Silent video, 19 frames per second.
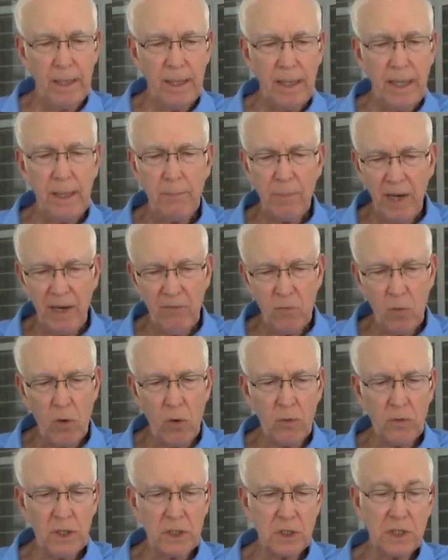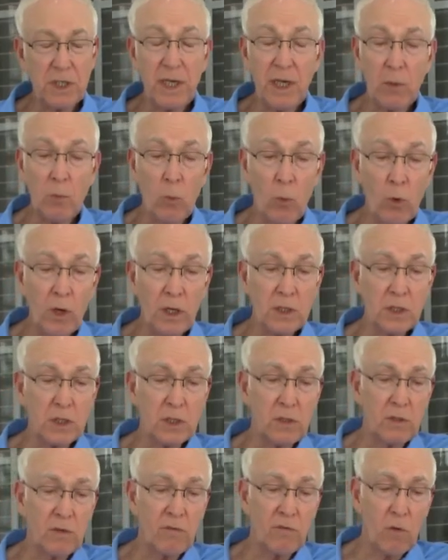He paid for all this sin once
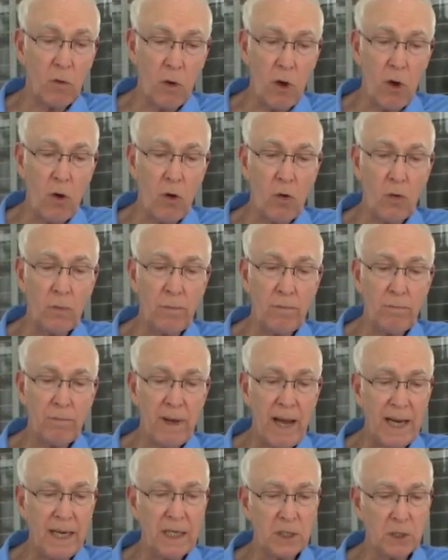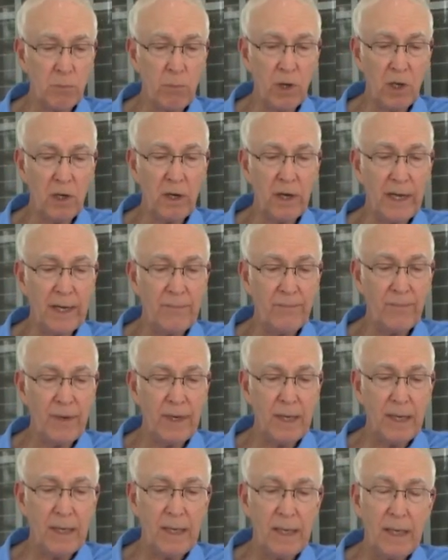for all by His blood.
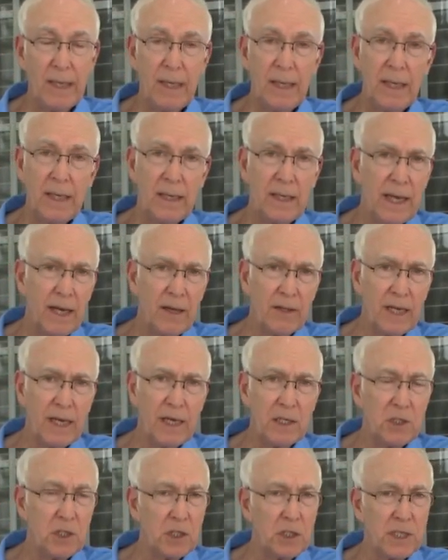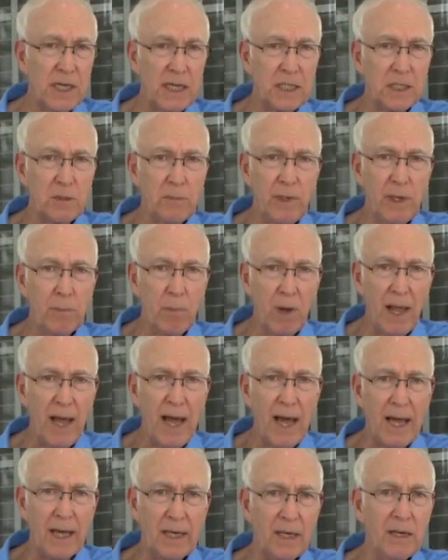Now then, it just has to be
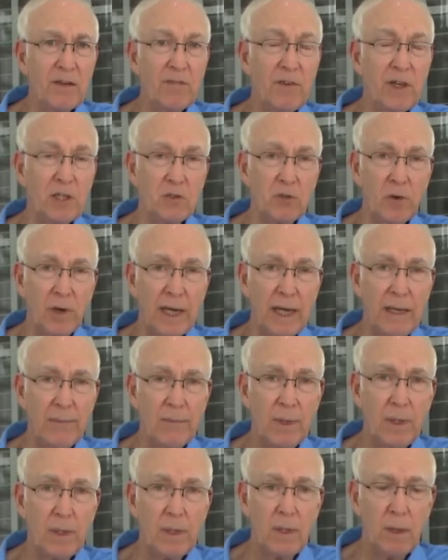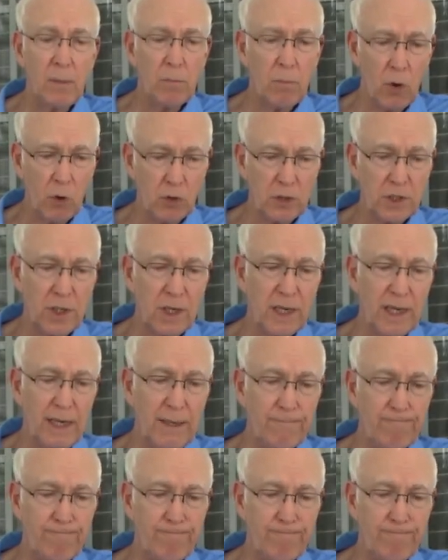applied individually, personally.